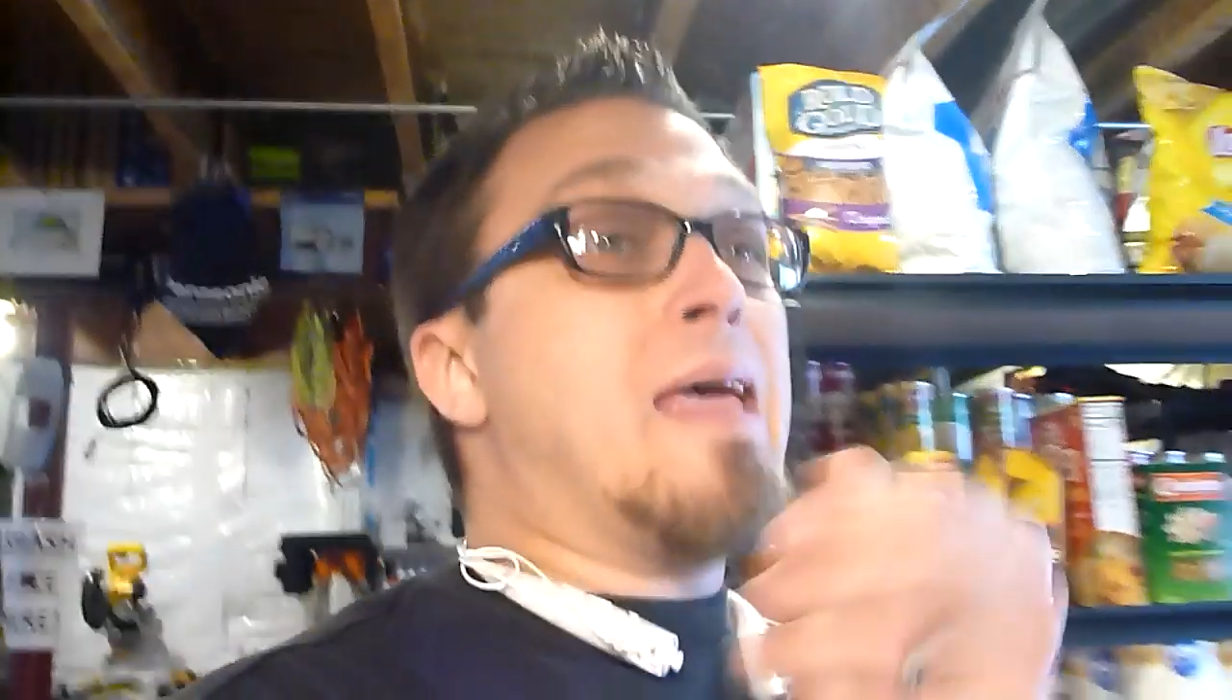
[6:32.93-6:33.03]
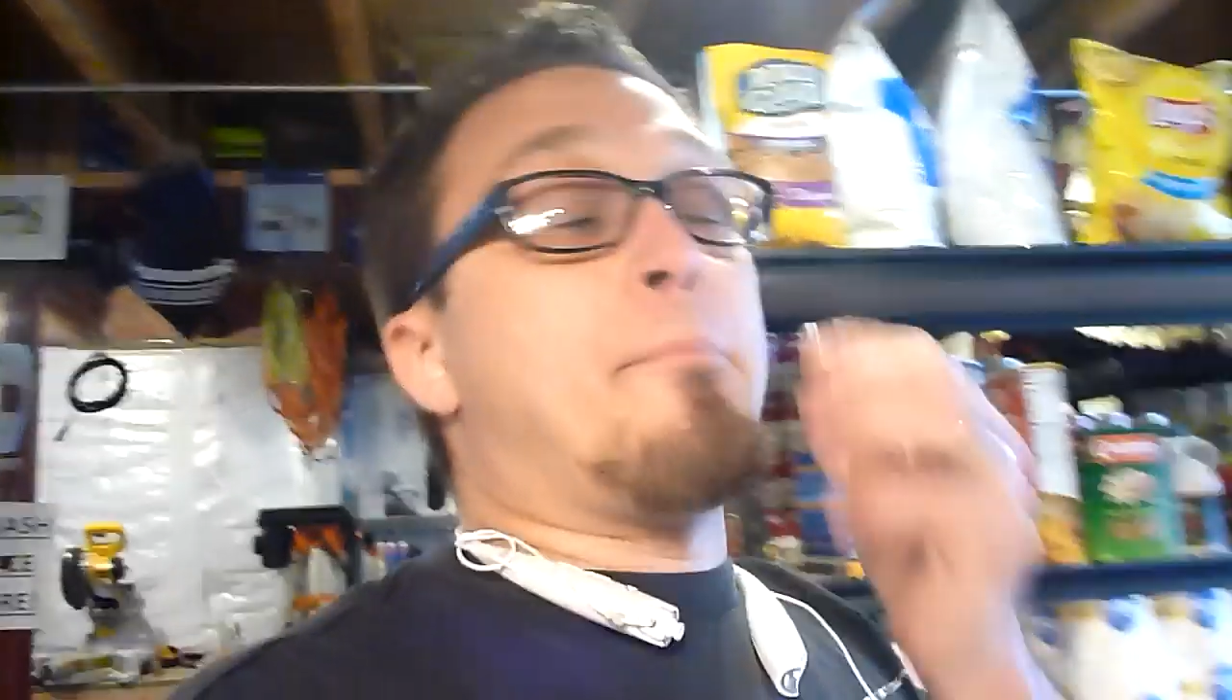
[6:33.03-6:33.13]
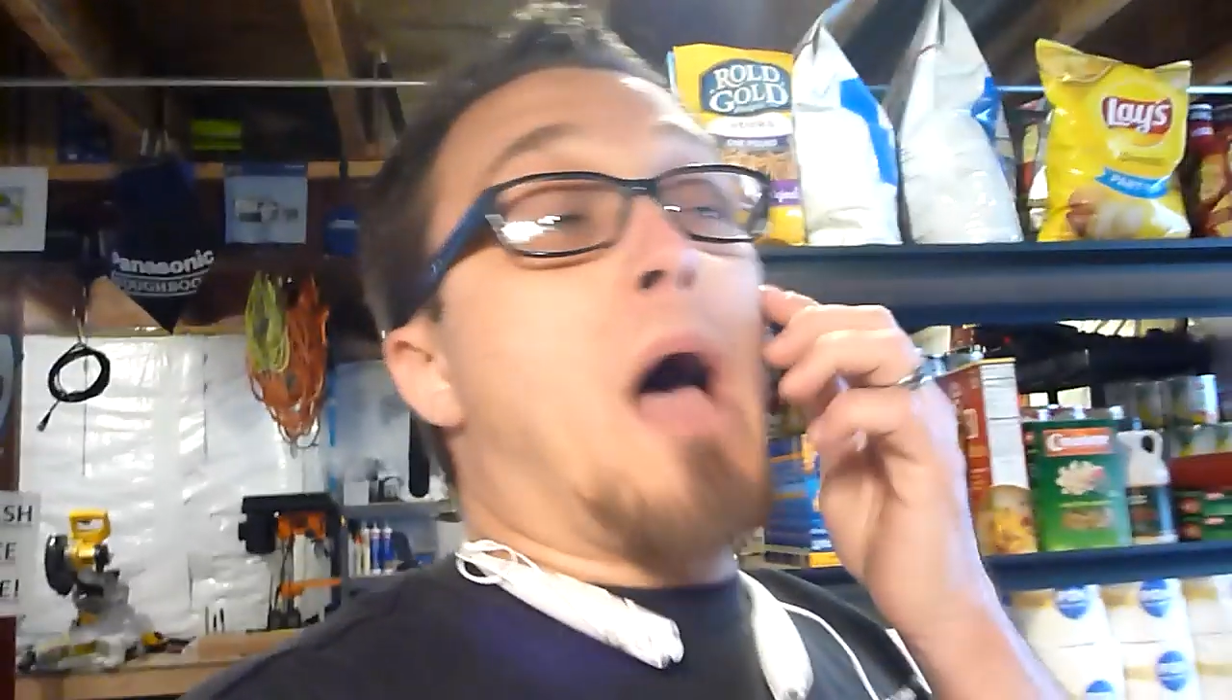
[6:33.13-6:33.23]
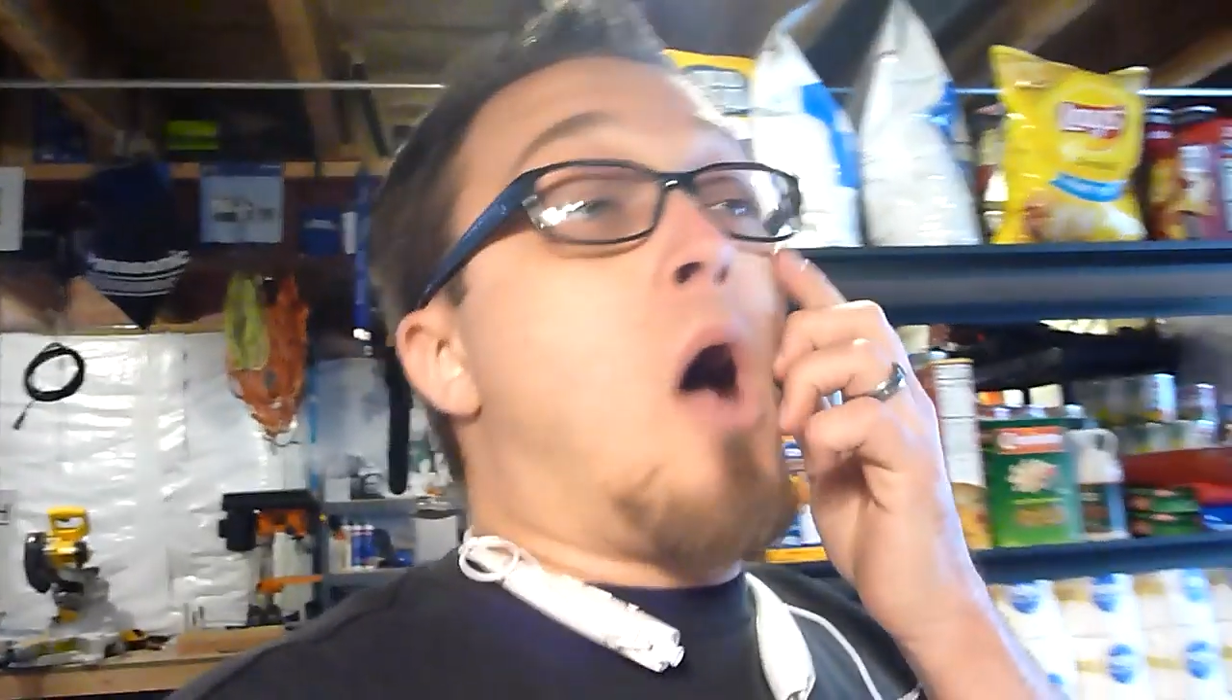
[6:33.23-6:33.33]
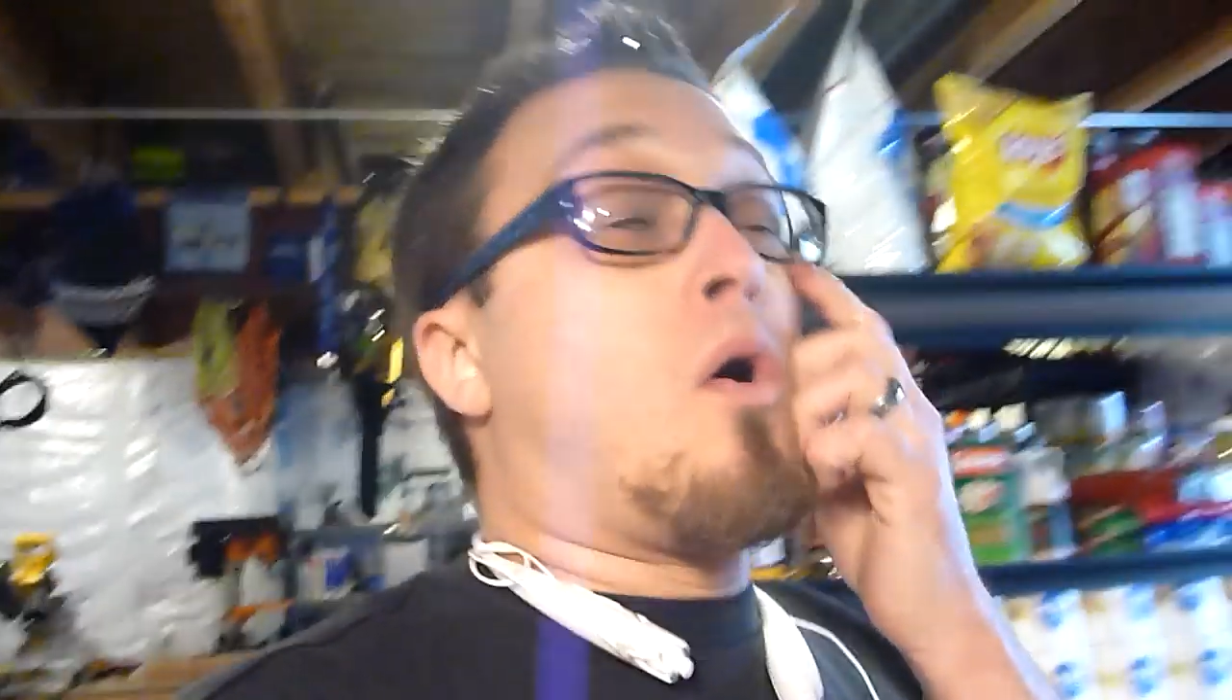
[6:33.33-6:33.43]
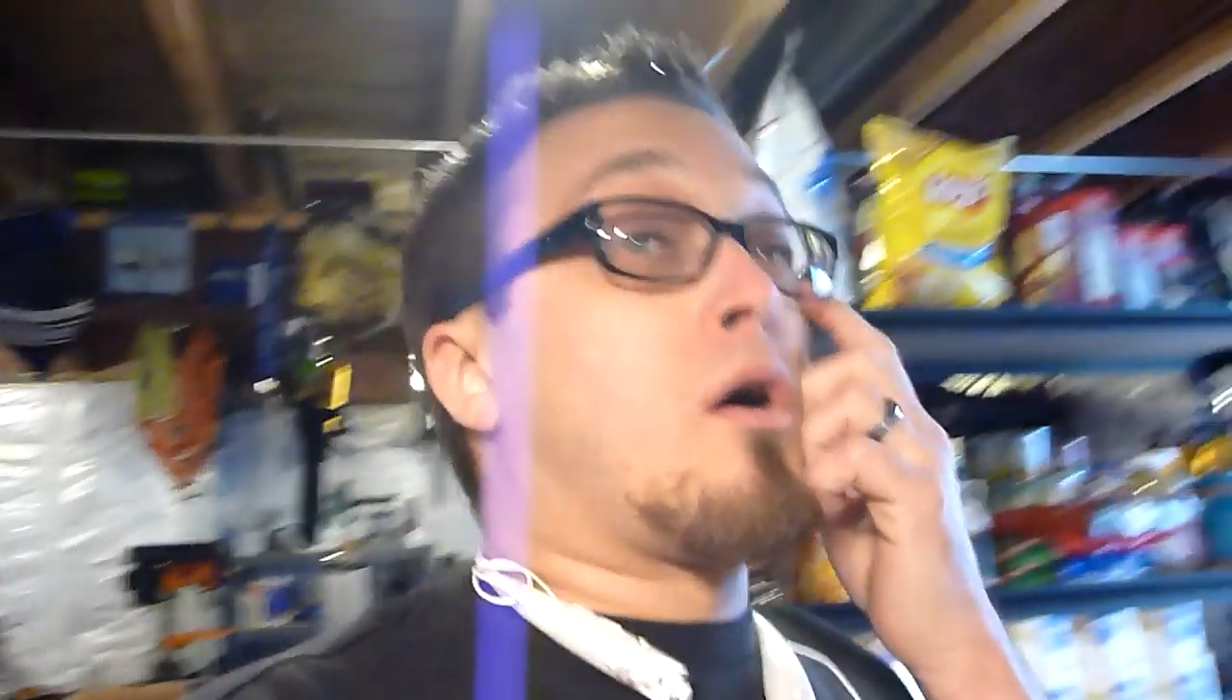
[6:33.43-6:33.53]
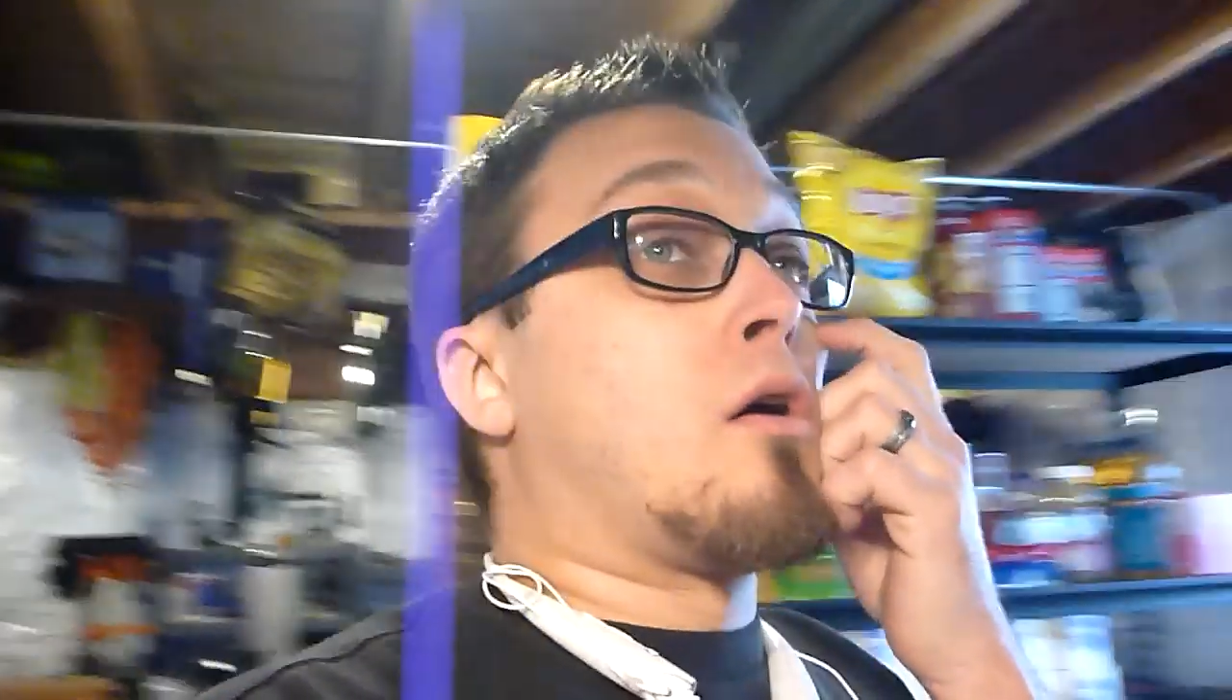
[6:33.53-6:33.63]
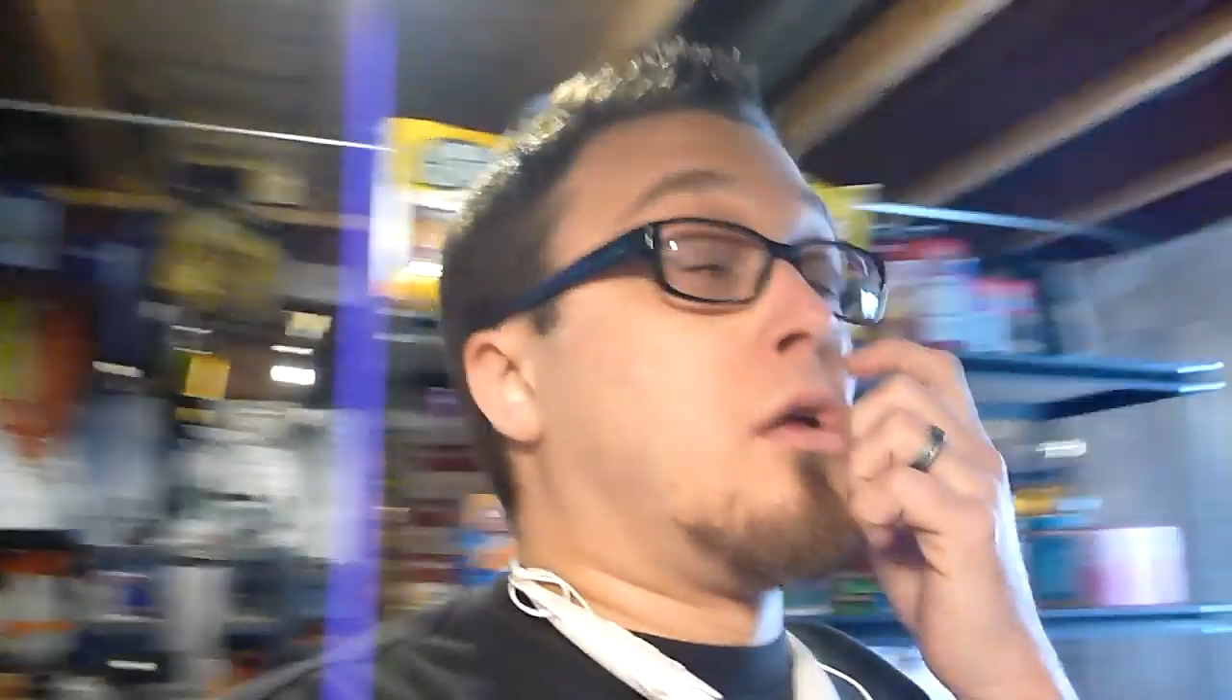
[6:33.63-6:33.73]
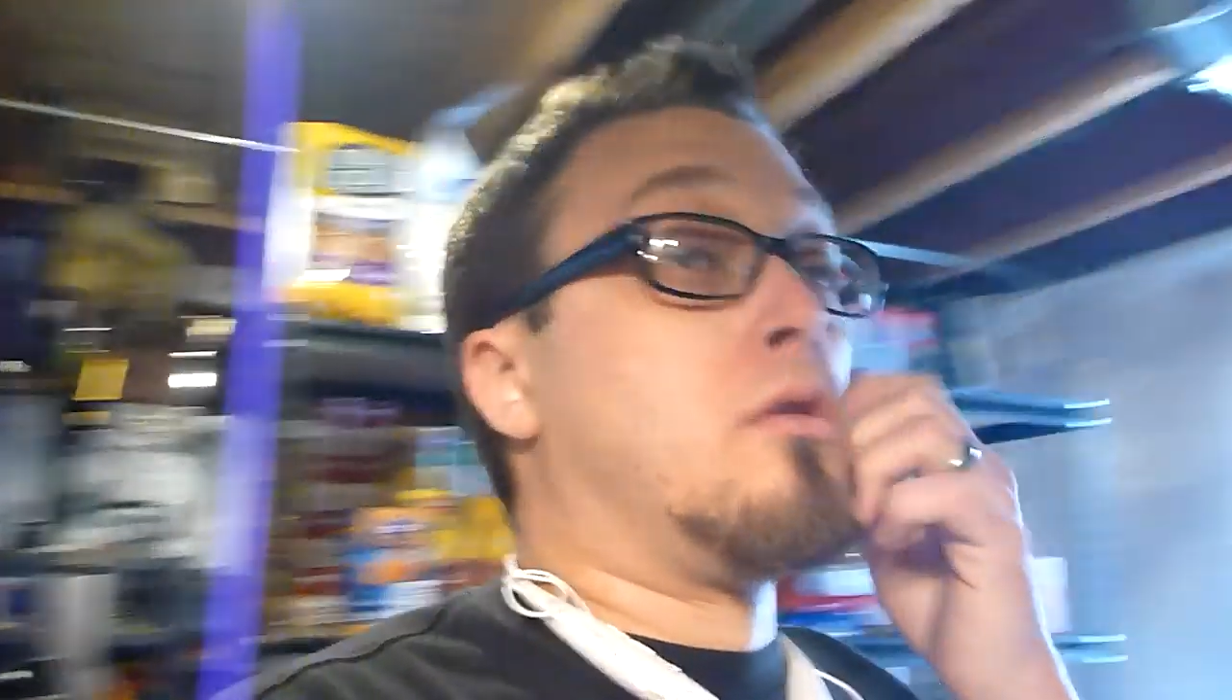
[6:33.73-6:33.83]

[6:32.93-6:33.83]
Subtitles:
amp hour